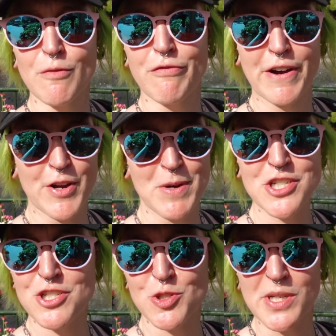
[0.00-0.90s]
very
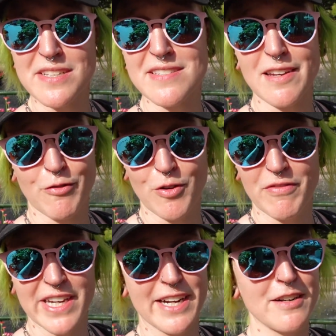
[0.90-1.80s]
much enjoyed several of
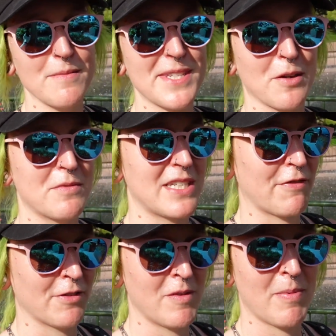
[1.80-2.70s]
the items. I'll
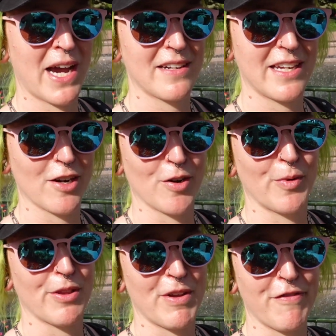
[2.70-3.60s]
definitely be back here
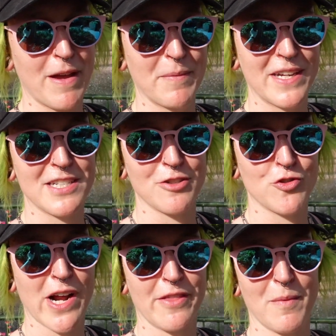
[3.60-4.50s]
with my family to
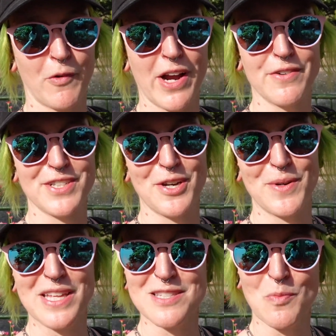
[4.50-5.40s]
drag them around to go
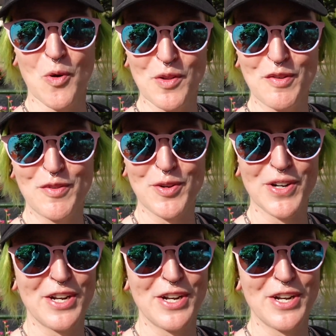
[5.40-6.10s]
eat some more of the food.